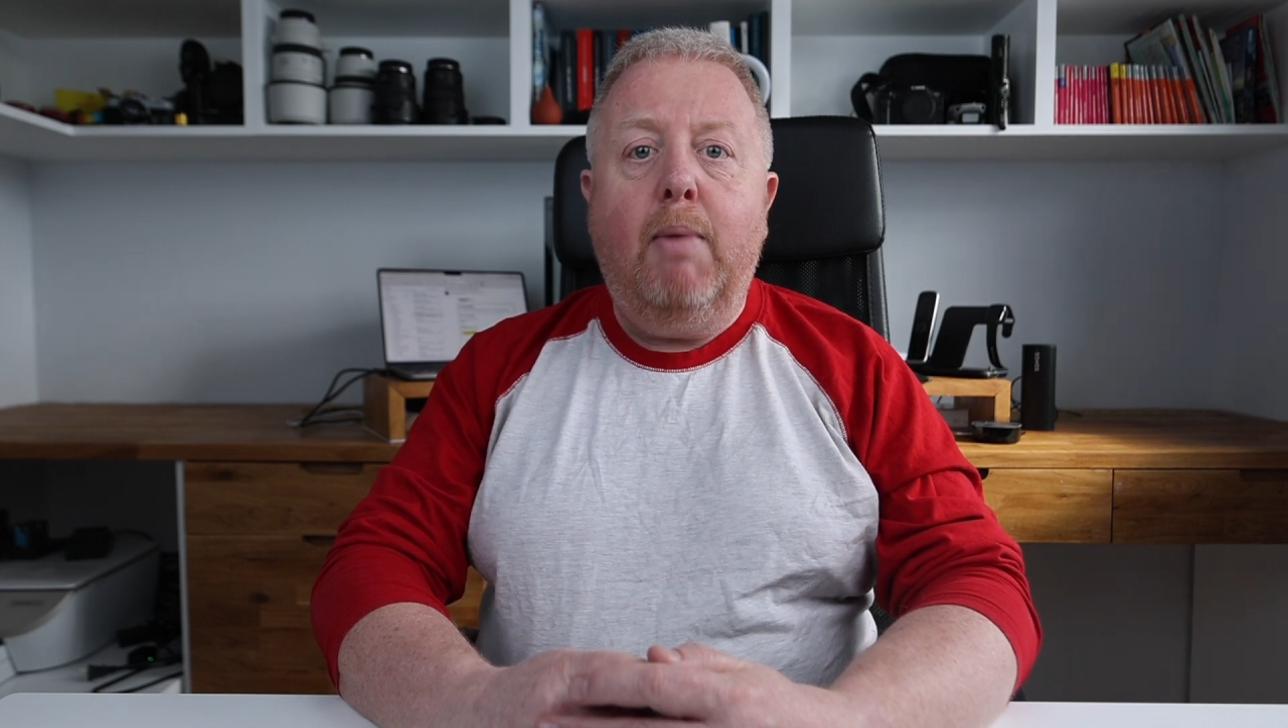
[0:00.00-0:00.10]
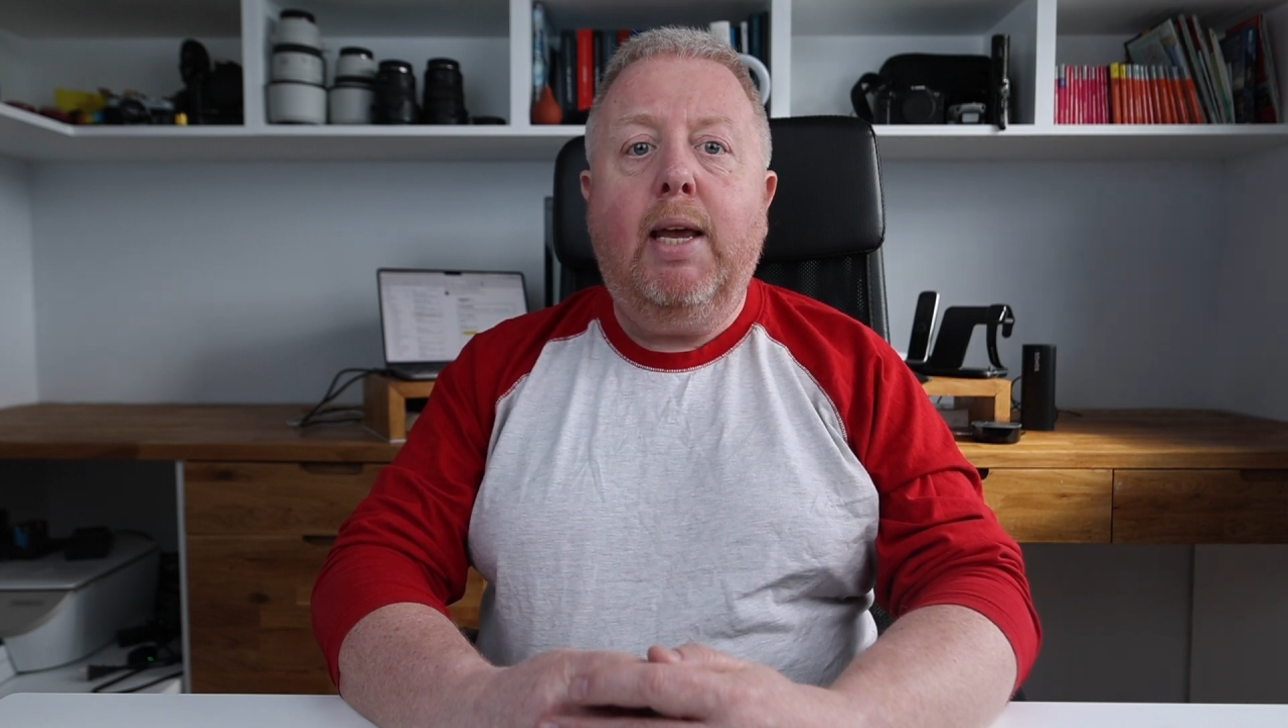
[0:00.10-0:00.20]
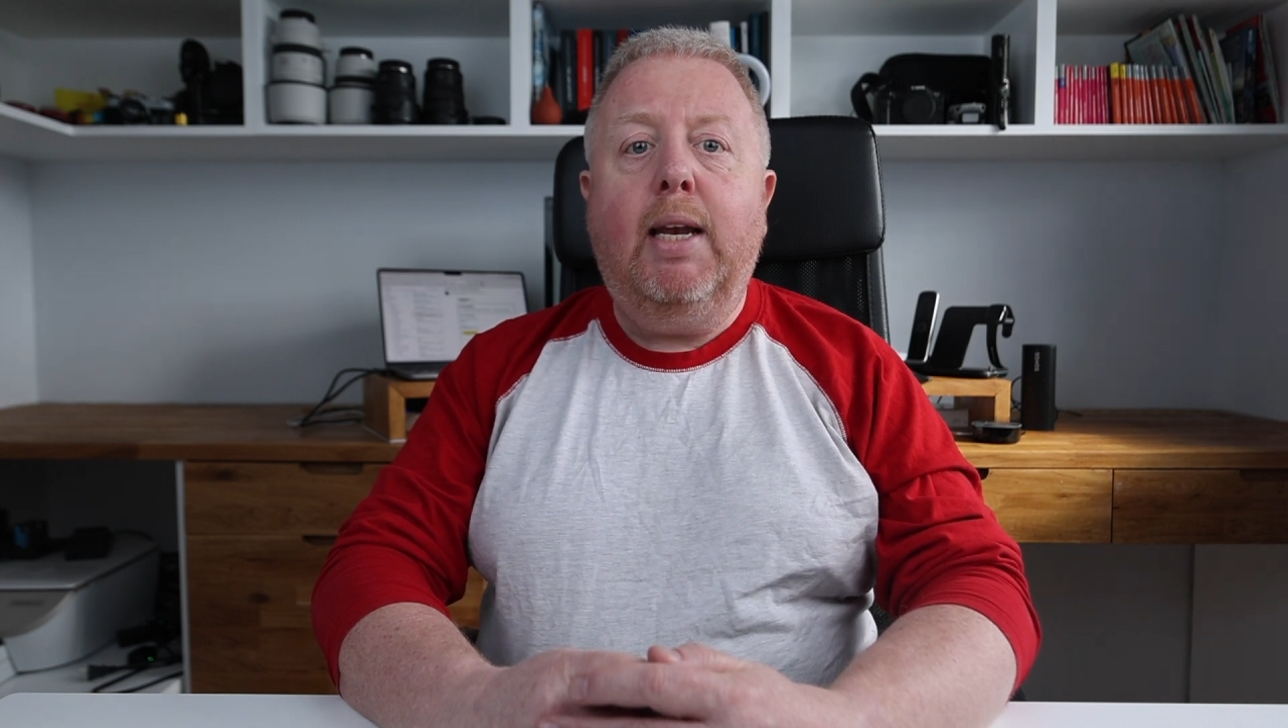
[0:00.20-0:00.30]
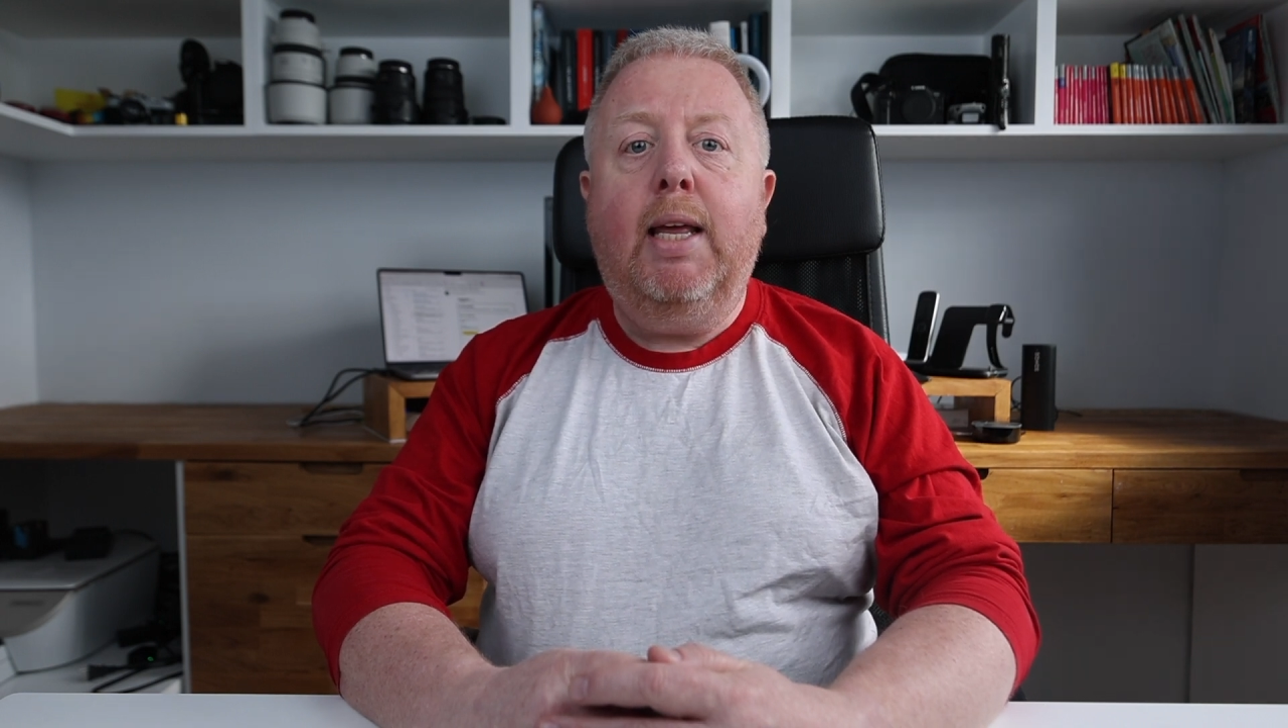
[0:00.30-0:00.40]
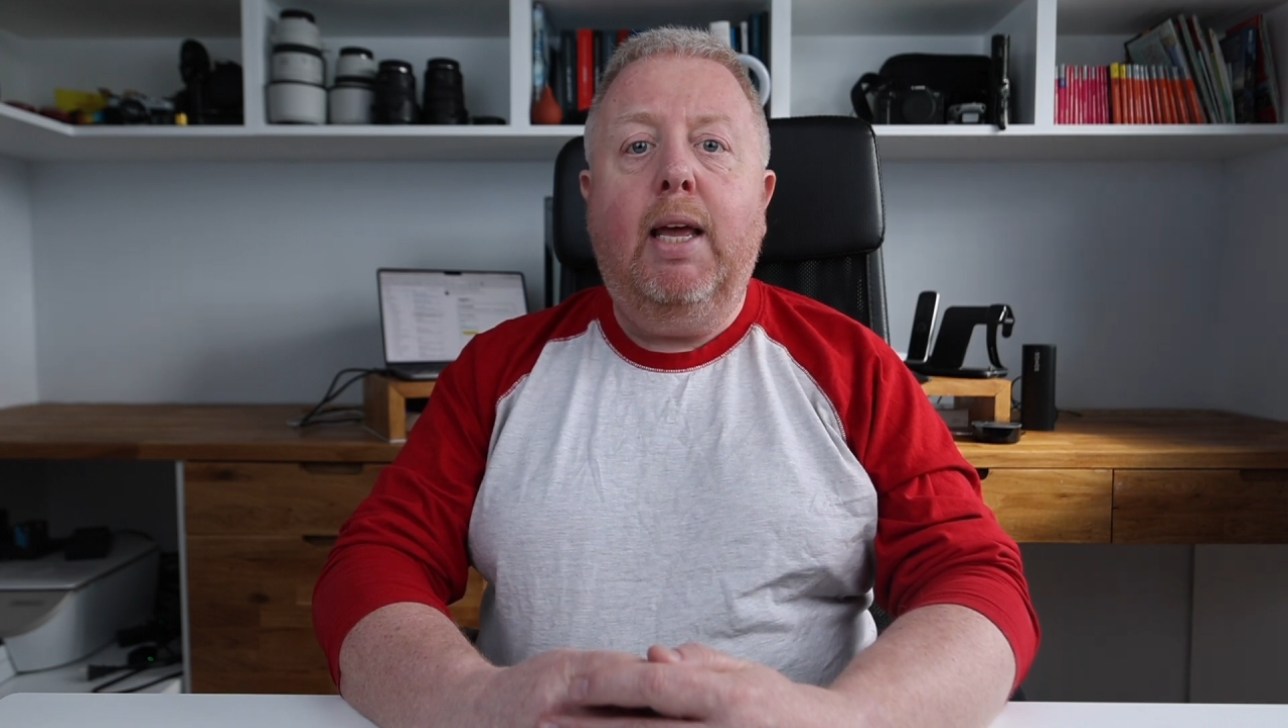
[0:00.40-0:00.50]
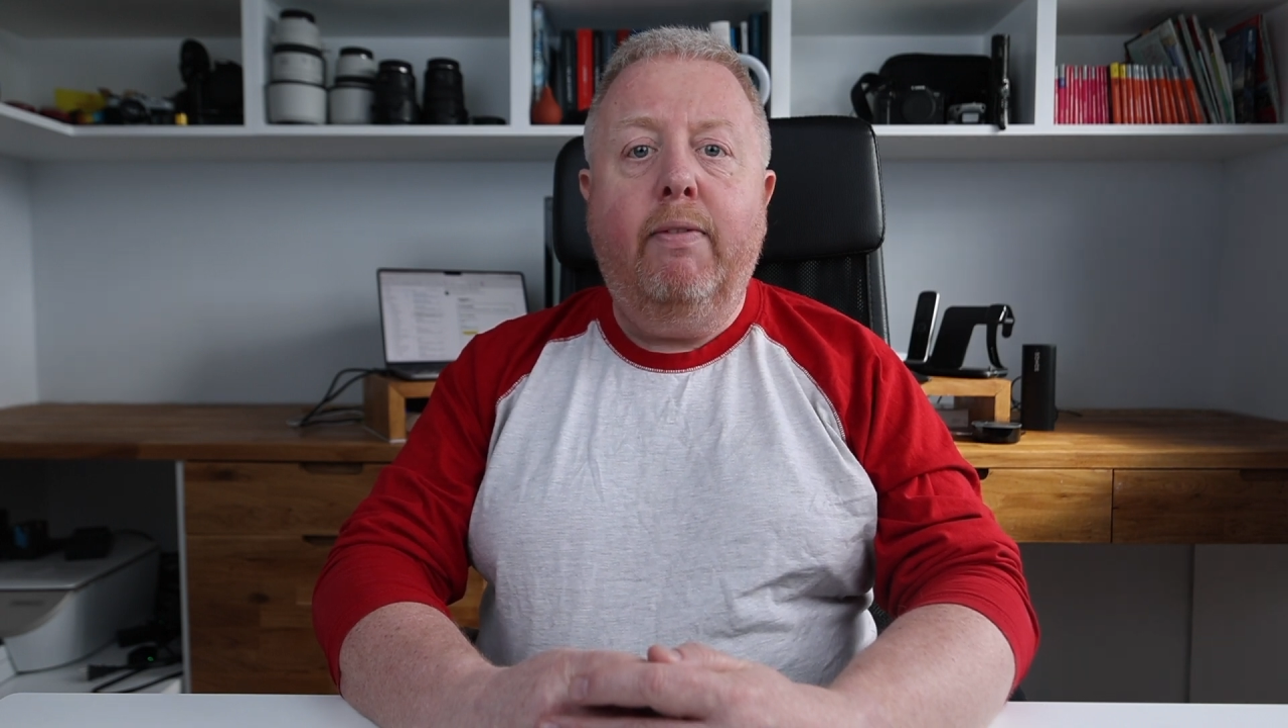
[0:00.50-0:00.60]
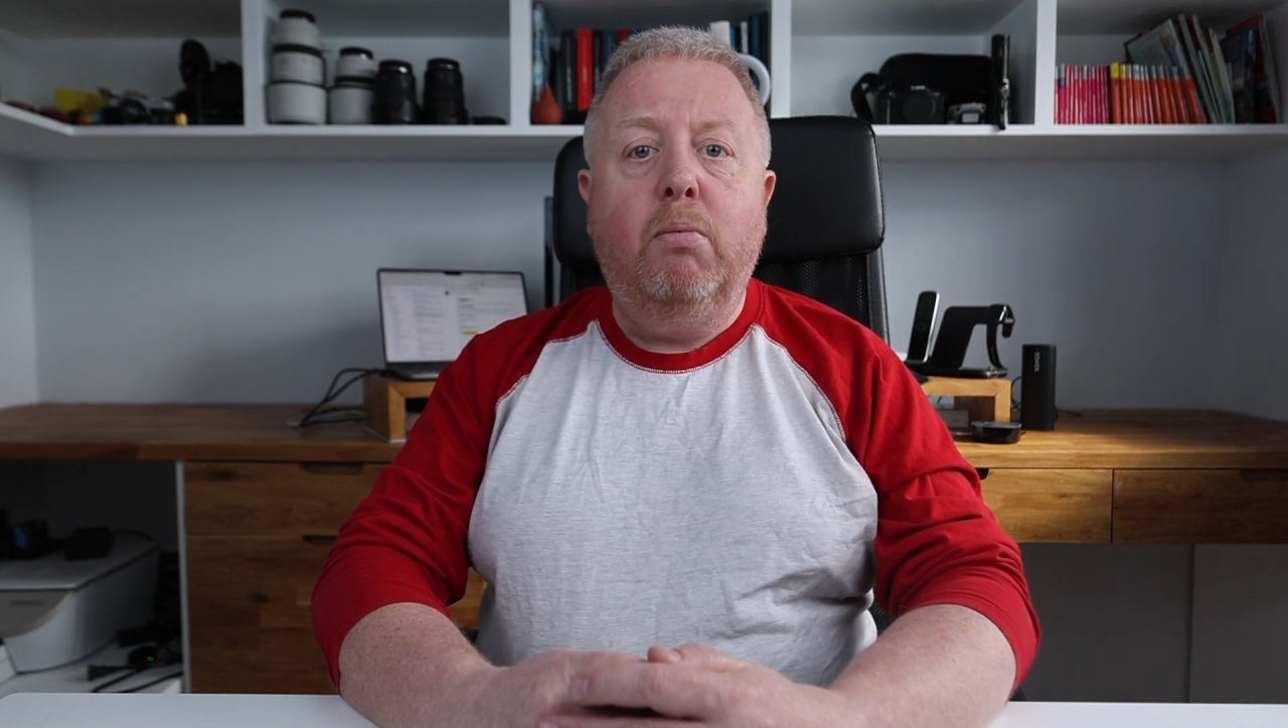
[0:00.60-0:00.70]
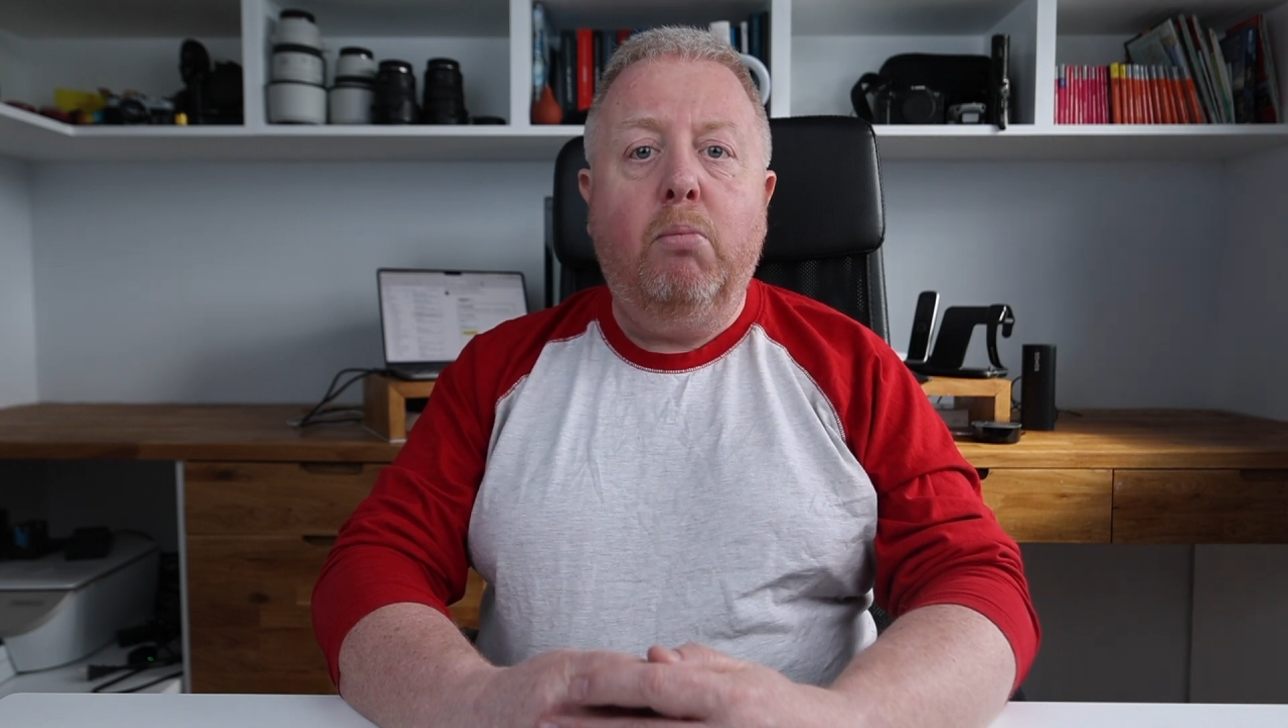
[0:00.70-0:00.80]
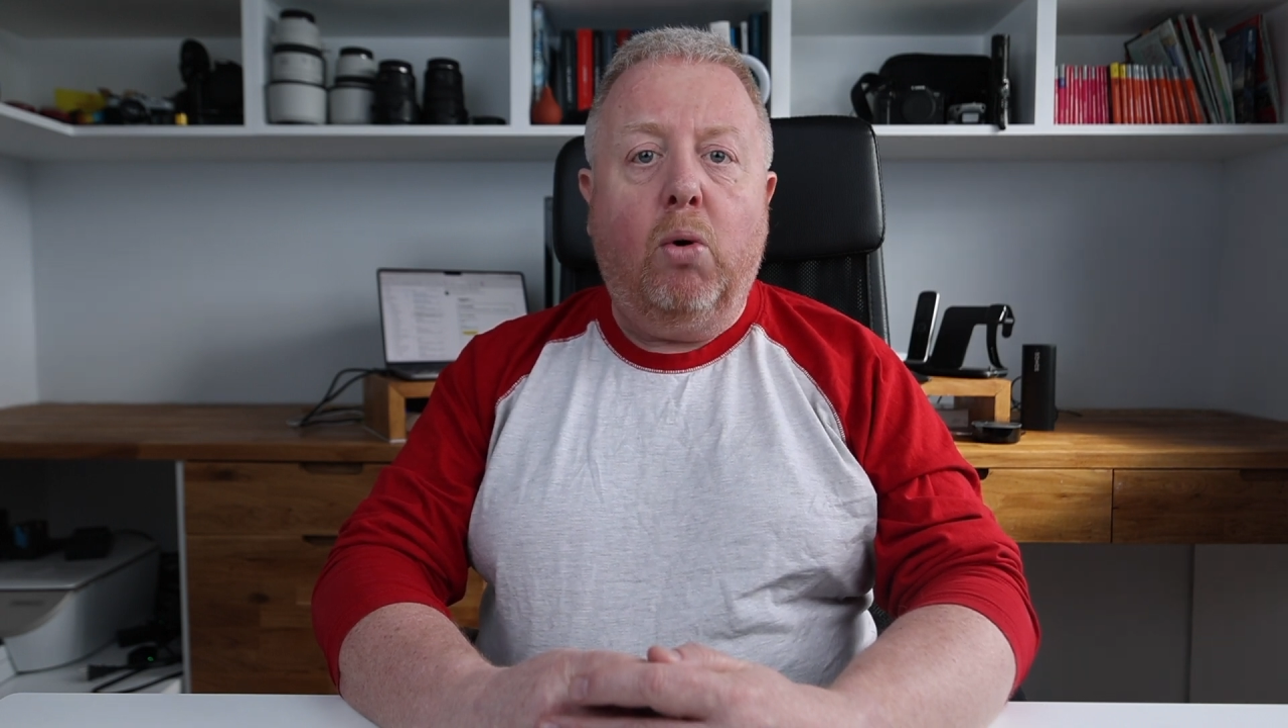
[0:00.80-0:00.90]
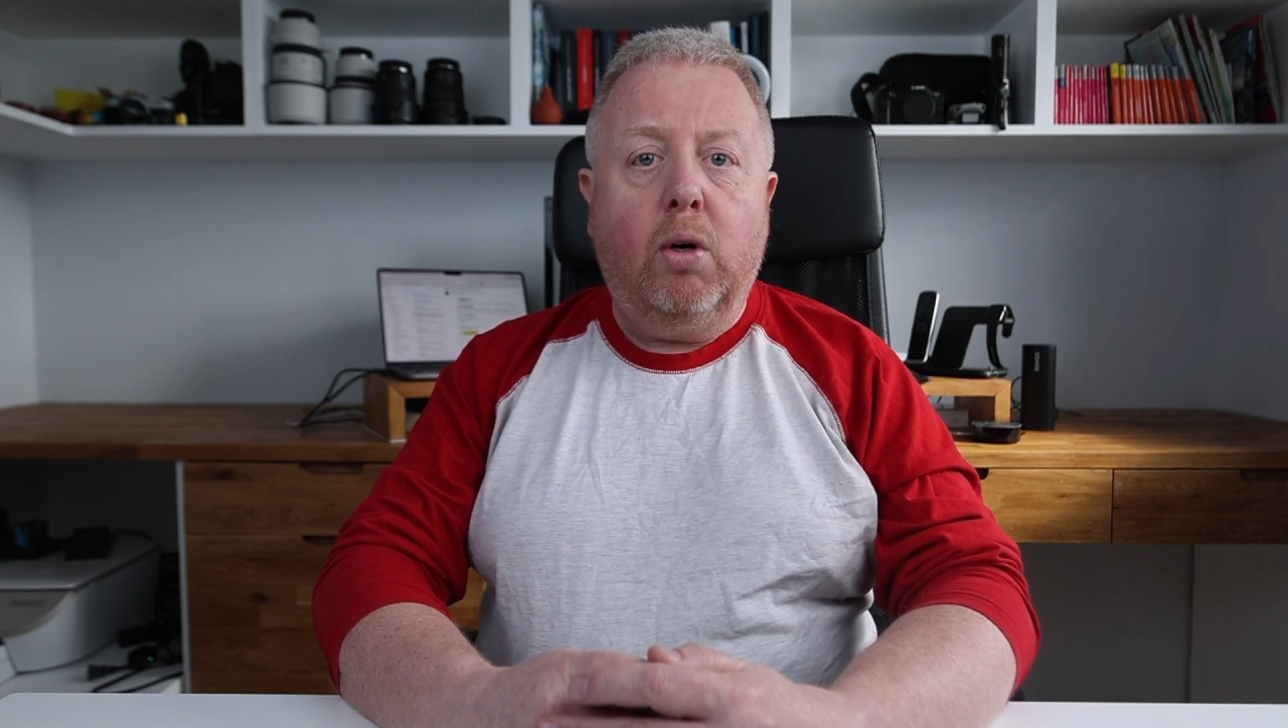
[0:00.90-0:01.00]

making it even